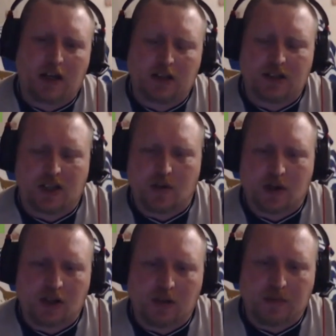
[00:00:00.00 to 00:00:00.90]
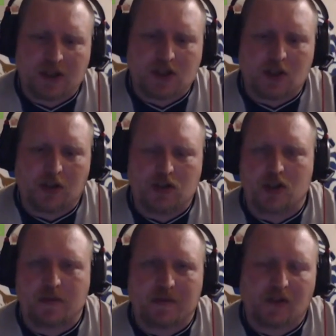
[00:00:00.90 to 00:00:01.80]
You know, Colombia scored
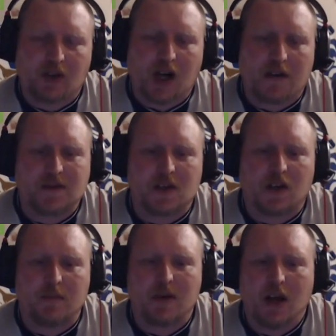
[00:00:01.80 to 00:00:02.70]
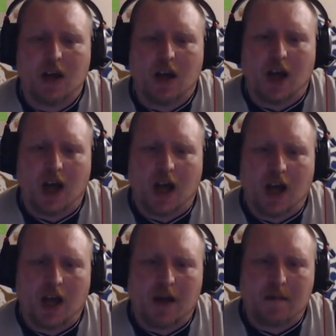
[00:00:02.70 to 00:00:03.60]
just before half-time.
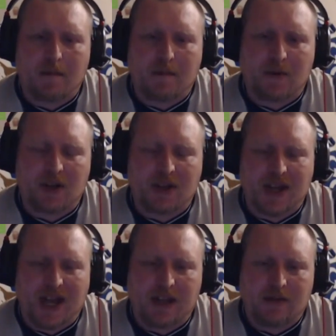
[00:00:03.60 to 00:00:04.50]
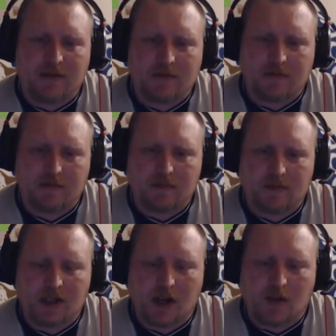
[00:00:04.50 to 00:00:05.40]
But then,
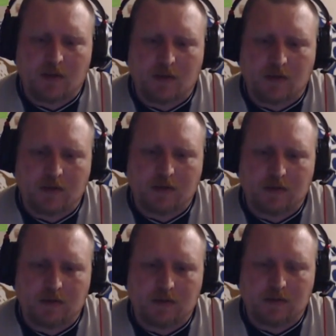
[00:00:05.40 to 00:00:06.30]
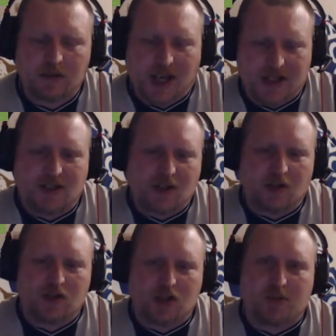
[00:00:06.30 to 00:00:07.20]
you know, well, they
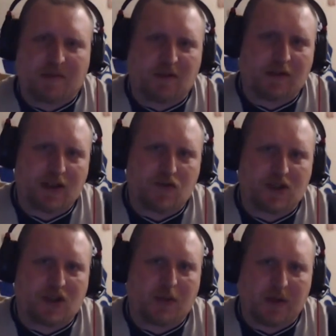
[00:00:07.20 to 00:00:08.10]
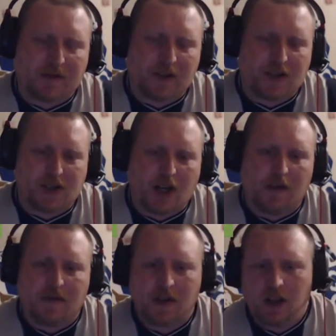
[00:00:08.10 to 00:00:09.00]
scored just before injury time in the first
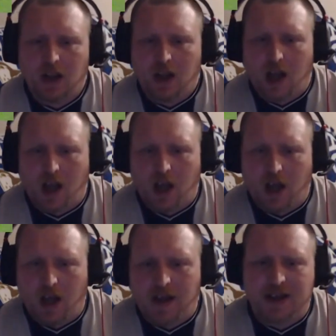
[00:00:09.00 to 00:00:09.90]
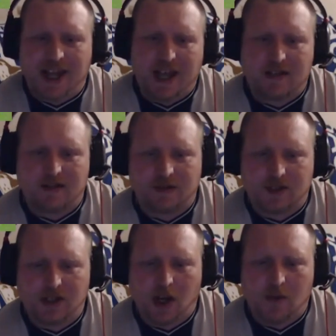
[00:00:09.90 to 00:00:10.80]
half. And then,
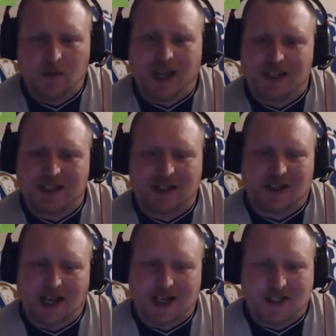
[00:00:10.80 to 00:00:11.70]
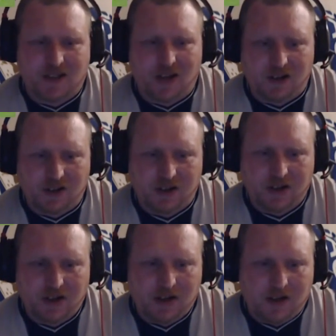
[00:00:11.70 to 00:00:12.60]
you know, that didn't last long
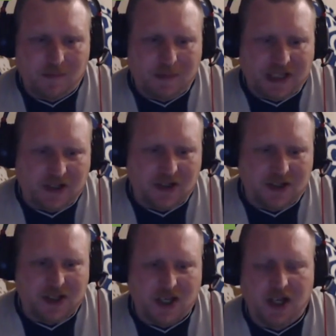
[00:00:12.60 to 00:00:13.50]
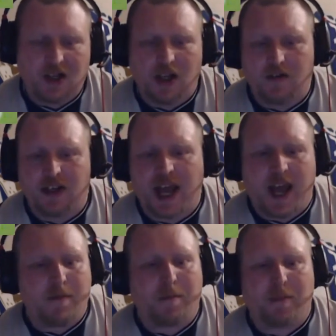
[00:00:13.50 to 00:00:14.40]
because Love and
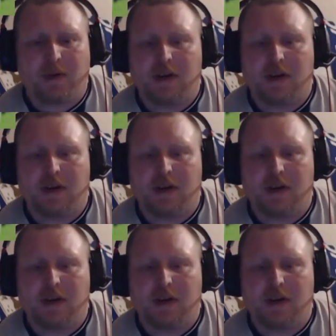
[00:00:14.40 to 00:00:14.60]
Hemp